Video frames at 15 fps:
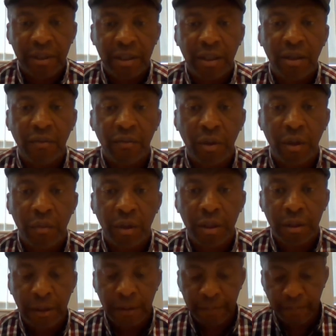of what
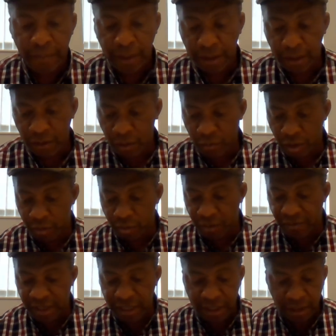was
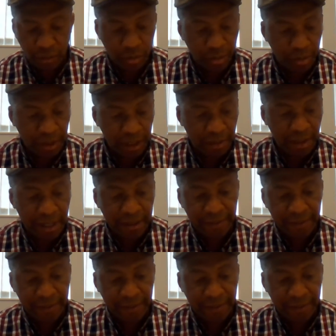provided to be paid back.